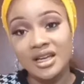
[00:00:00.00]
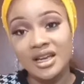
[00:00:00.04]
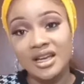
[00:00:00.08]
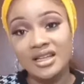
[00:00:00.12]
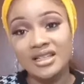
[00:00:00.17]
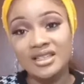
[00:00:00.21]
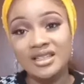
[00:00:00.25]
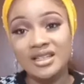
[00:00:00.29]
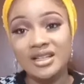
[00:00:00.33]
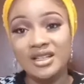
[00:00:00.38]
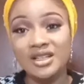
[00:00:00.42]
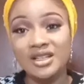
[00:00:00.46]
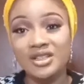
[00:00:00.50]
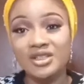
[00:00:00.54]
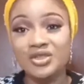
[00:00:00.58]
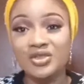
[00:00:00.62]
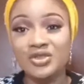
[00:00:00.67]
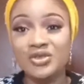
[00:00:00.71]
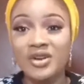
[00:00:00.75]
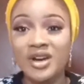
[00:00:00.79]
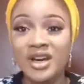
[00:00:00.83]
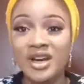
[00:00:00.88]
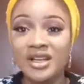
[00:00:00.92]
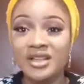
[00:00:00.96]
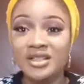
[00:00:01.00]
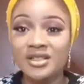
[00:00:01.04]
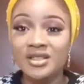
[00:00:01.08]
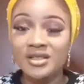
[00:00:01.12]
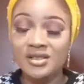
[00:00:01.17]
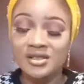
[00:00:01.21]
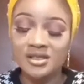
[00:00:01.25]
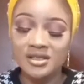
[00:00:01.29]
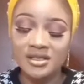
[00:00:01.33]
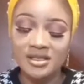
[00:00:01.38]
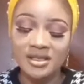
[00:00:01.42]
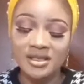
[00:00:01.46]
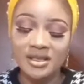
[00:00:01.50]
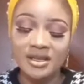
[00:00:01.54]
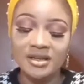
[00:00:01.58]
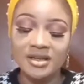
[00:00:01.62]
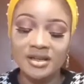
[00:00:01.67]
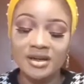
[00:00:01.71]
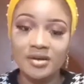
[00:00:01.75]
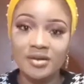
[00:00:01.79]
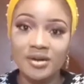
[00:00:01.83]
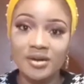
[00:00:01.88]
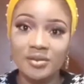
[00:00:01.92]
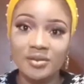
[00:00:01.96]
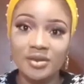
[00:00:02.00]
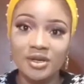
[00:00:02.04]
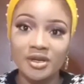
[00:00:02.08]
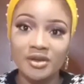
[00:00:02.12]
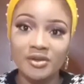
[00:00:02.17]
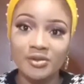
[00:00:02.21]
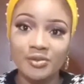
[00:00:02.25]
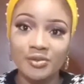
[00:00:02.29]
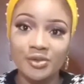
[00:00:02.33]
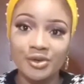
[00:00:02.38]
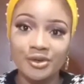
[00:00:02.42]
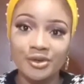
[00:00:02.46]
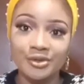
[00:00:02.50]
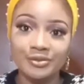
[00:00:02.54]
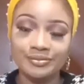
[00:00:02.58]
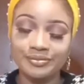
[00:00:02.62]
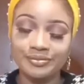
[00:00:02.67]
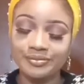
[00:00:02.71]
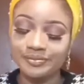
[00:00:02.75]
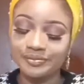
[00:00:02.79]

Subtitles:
I started trying to understand Arabic, but